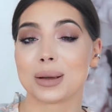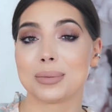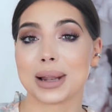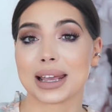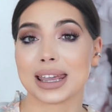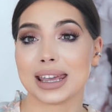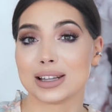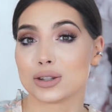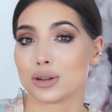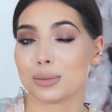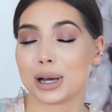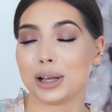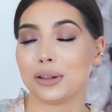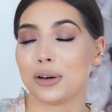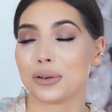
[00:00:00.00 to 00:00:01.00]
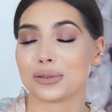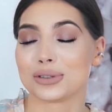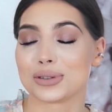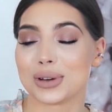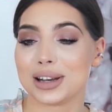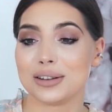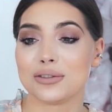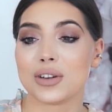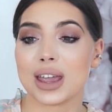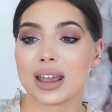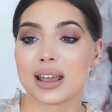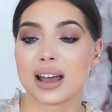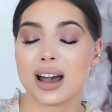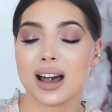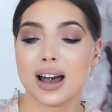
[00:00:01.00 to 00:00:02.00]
blackheads on my nose or anything,